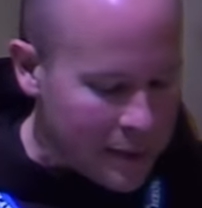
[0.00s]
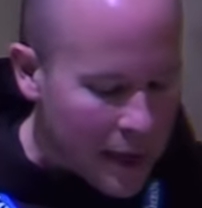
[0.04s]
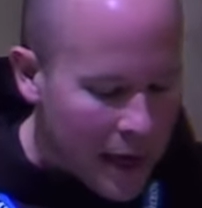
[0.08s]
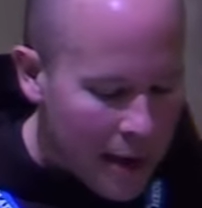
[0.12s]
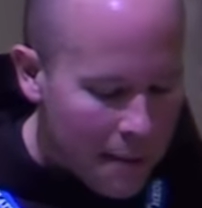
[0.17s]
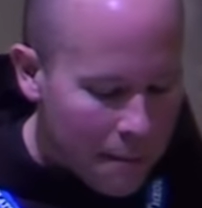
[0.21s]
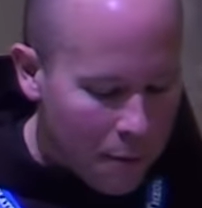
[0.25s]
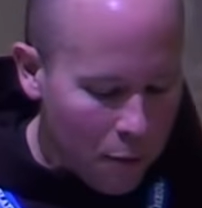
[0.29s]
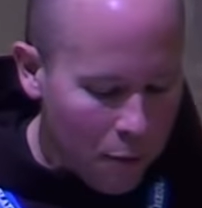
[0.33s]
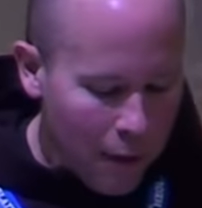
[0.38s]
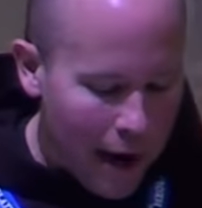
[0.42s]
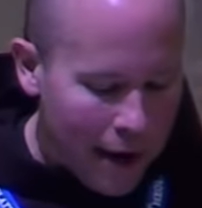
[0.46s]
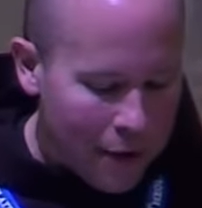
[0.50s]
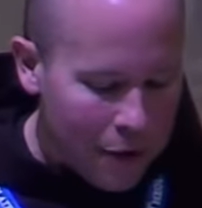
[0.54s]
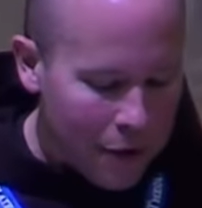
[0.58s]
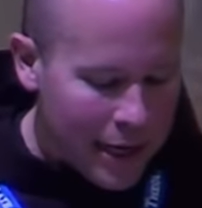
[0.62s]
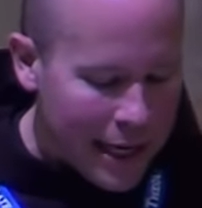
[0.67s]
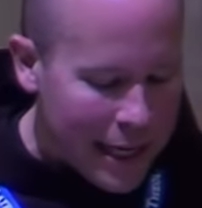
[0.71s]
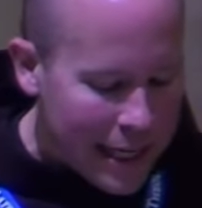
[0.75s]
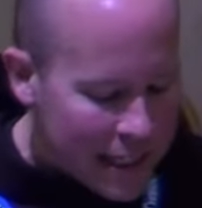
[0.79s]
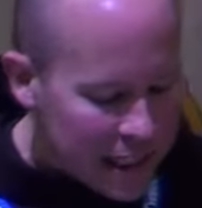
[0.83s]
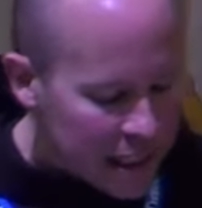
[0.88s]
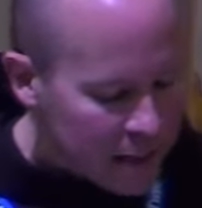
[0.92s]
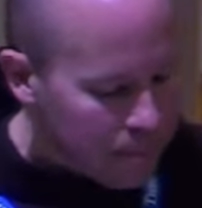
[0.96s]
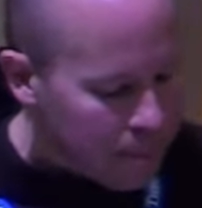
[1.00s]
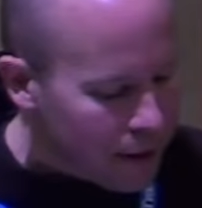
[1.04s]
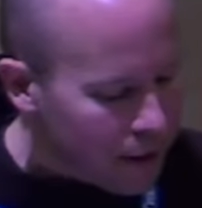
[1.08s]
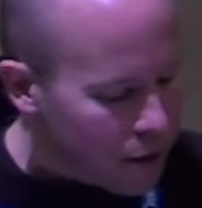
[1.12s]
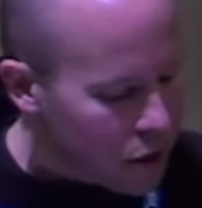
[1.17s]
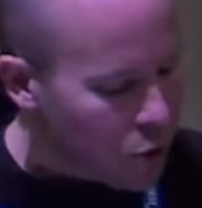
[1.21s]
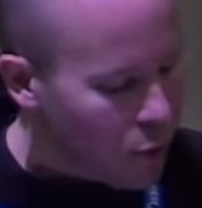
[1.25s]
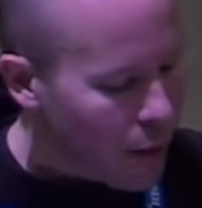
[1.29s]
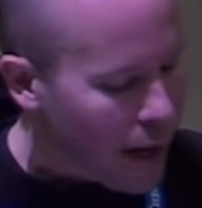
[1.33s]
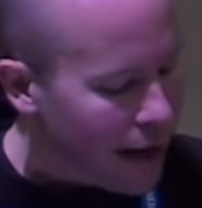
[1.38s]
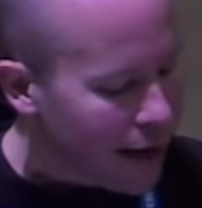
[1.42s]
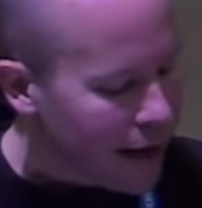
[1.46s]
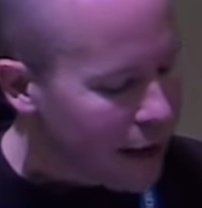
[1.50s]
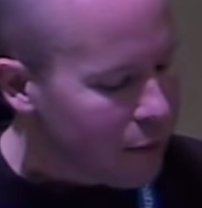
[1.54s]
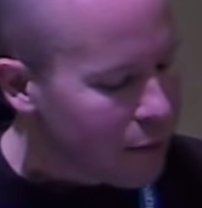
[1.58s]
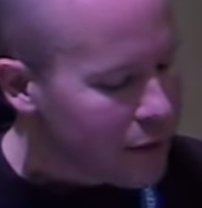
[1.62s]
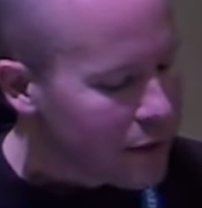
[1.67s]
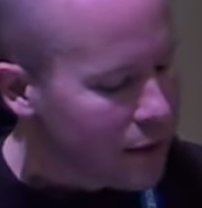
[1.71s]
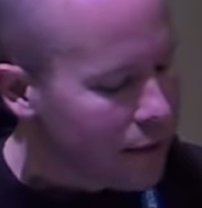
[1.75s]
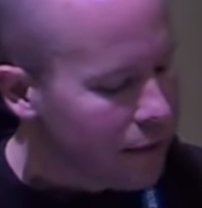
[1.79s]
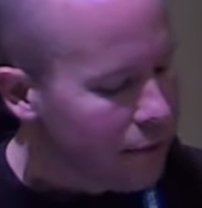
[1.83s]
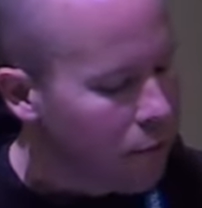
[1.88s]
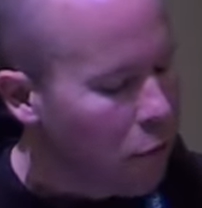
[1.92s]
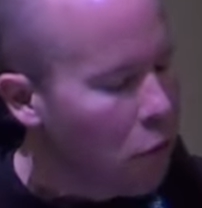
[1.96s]
but rather his spirituality was
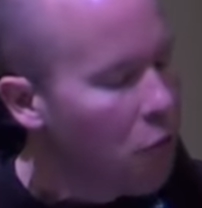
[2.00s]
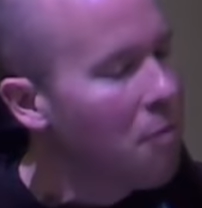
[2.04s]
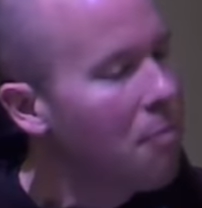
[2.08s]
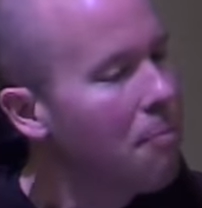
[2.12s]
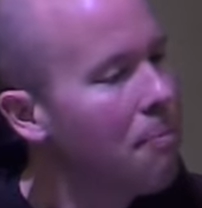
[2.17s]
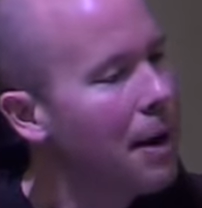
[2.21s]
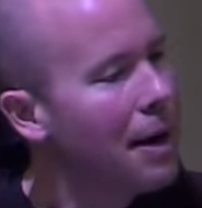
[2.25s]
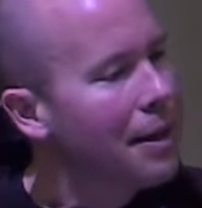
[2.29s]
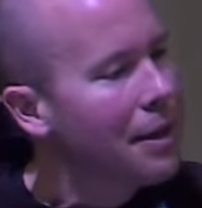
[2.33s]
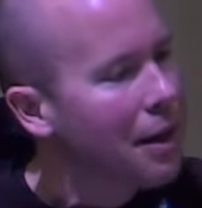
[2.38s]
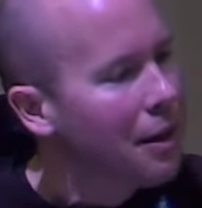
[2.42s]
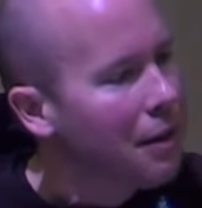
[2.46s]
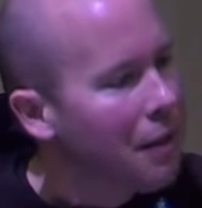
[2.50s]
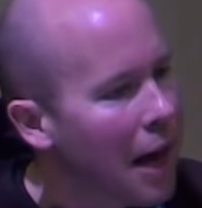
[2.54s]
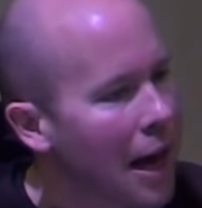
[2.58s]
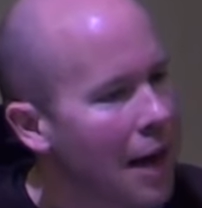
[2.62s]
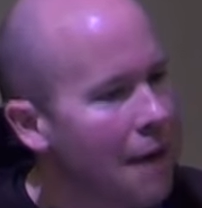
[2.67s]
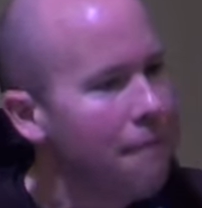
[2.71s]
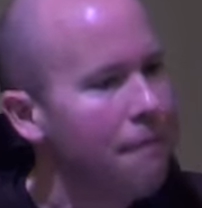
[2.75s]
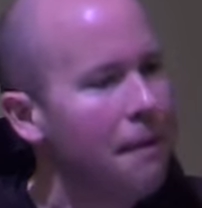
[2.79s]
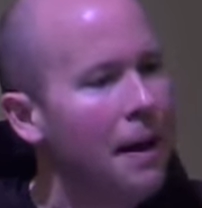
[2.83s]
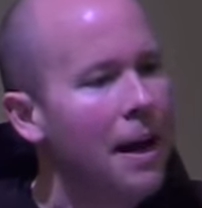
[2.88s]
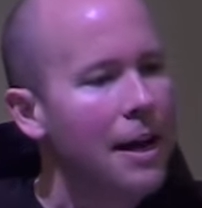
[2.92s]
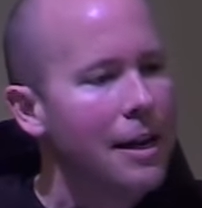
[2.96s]
informed by the life,